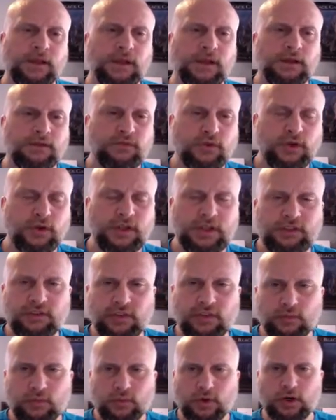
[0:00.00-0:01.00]
For each of
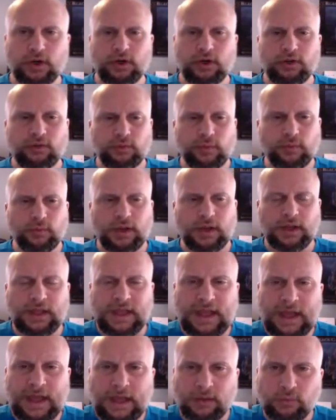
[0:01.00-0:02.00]
the words, we want
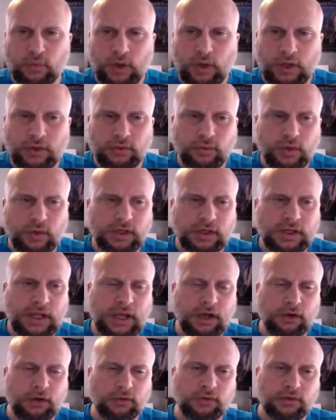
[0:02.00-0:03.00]
to add 1 to our
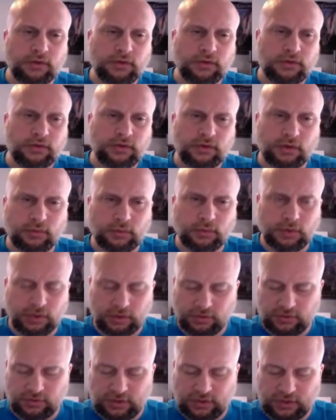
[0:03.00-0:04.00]
count. So we're
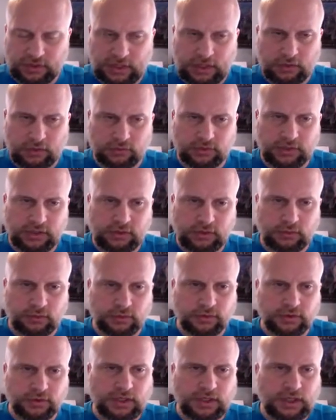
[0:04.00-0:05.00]
going to say count
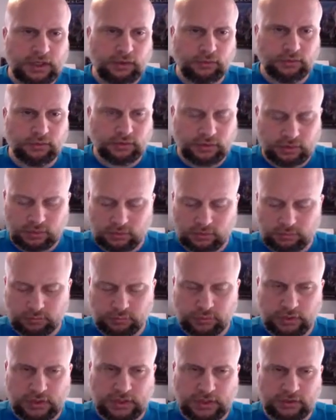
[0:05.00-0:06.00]
equals count
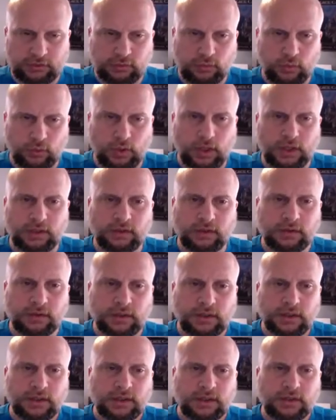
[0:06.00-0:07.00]
plus 1.
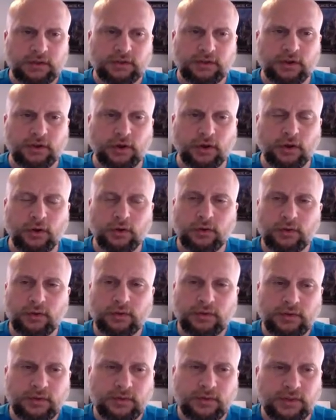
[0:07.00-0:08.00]
So
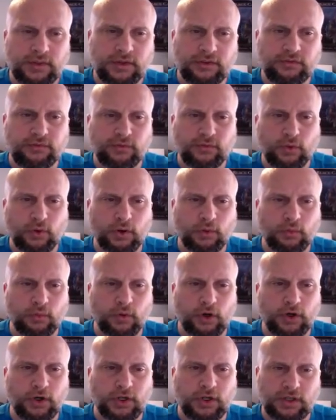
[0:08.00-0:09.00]
this for
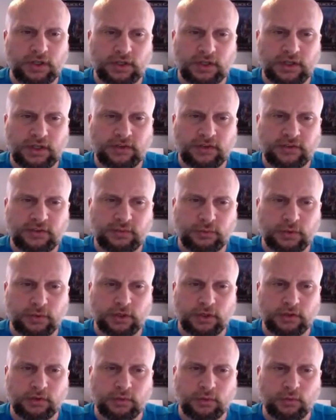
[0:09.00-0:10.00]
word in list, we're
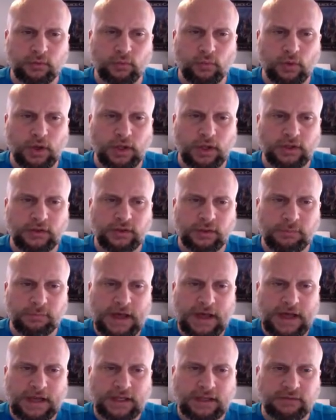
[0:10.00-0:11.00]
going to do it once, the
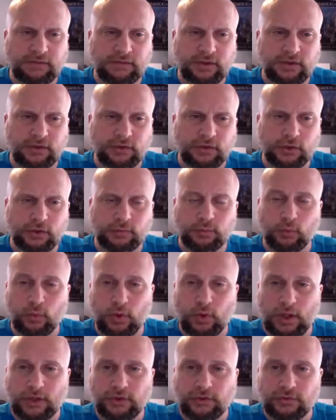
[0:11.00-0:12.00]
body of this loop,
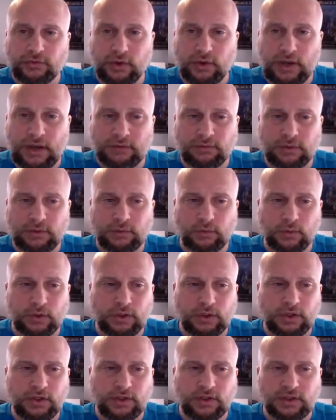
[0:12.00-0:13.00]
once for every
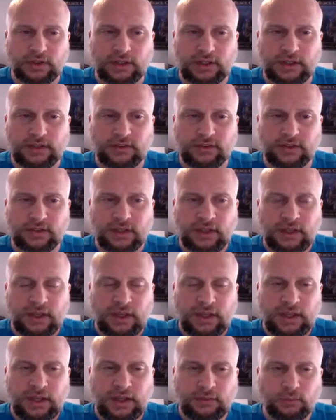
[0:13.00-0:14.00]
word in the list.
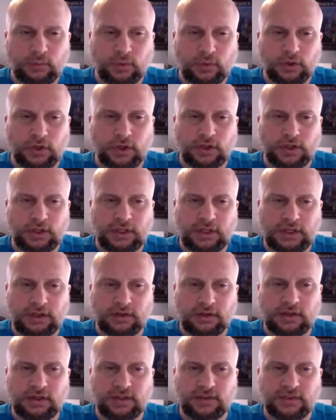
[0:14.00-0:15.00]
And word
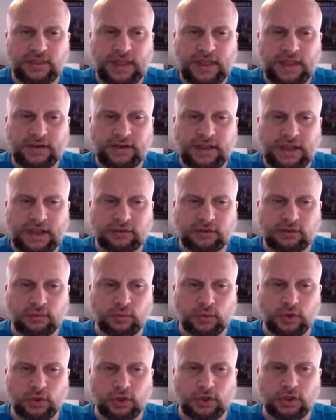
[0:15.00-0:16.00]
here is that next
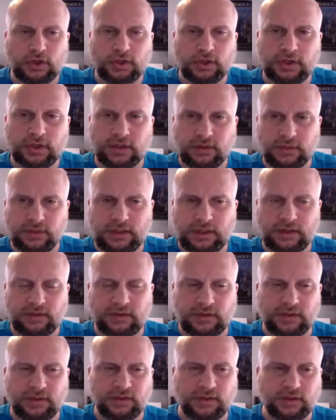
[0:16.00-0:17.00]
word that
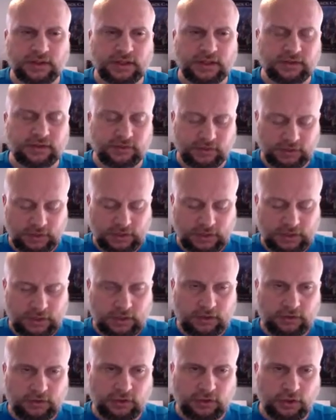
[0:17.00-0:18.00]
is in the list.
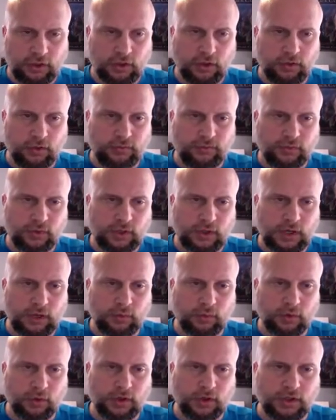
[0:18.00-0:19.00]
So for our
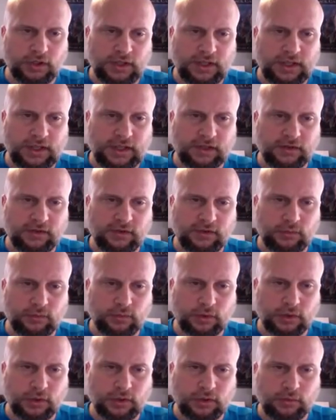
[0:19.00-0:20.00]
word lengths,
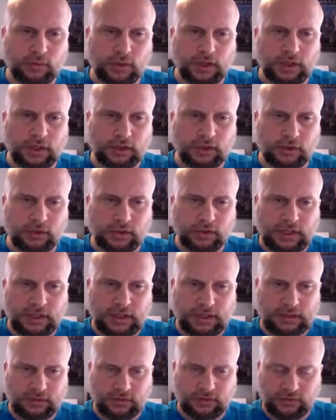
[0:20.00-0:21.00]
we're going to want to go
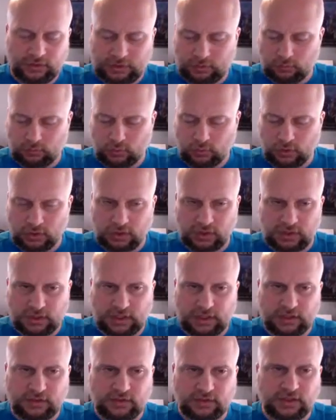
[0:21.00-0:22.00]
ahead and set word
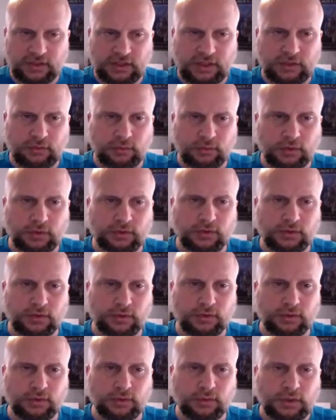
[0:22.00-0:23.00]
lengths equal
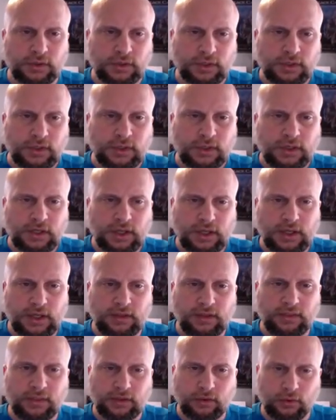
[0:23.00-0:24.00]
to
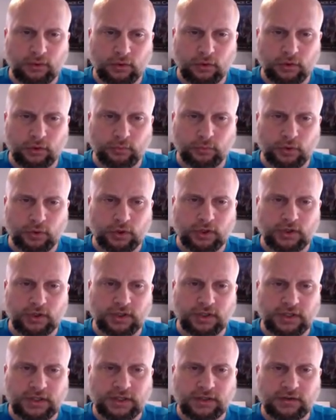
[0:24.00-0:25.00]
the old word
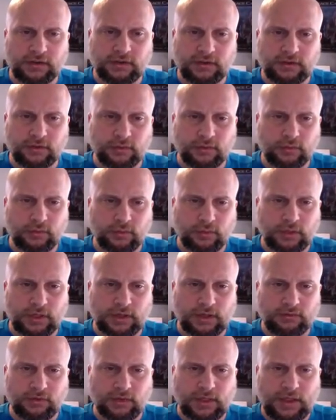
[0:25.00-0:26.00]
lengths,
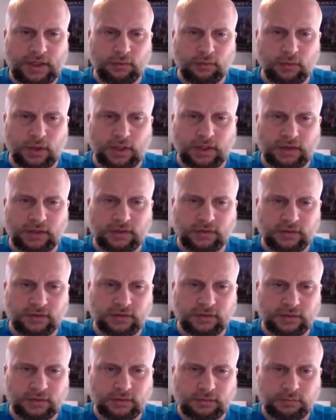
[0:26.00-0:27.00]
whatever that
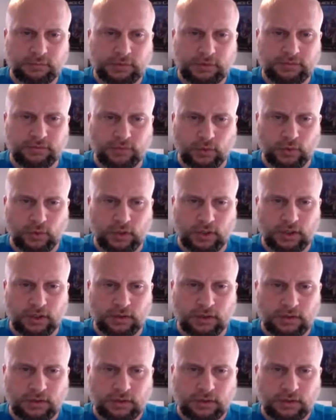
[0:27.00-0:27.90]
was before.